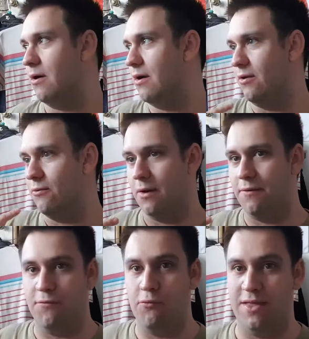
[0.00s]

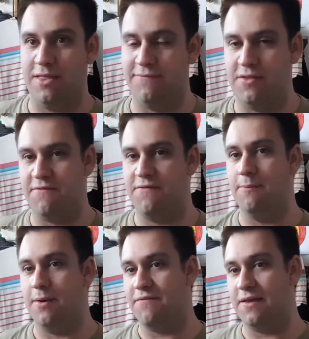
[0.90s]
I've always loved this
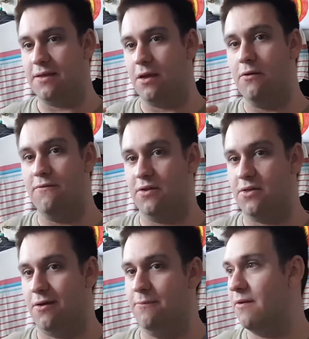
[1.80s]
film, but I think over the
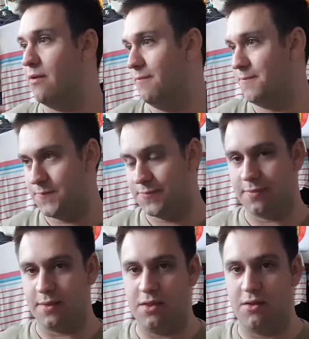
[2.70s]
time when I
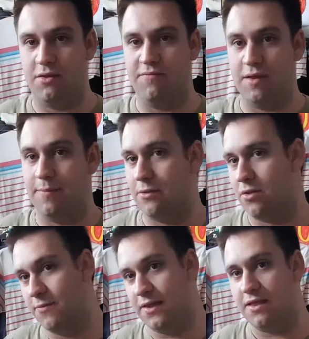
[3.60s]
started thinking about
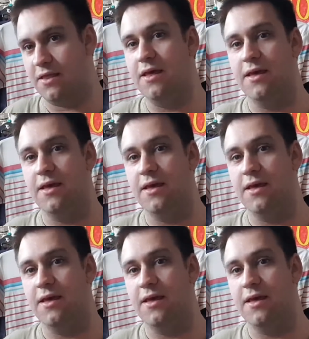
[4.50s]
some of these